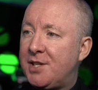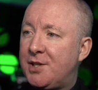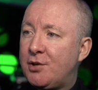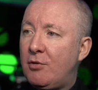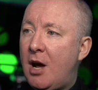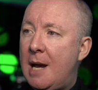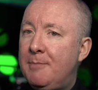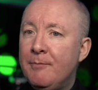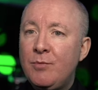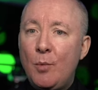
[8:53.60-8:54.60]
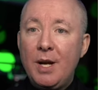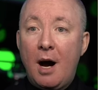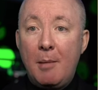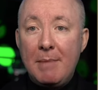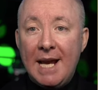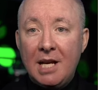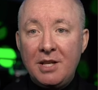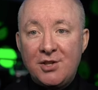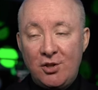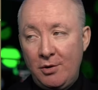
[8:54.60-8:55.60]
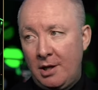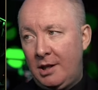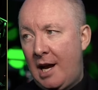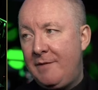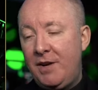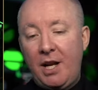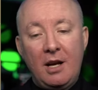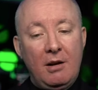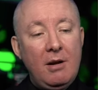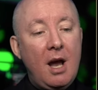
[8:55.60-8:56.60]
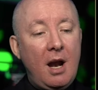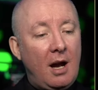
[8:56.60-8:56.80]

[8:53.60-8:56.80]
to subscribe. We are making this during a live video.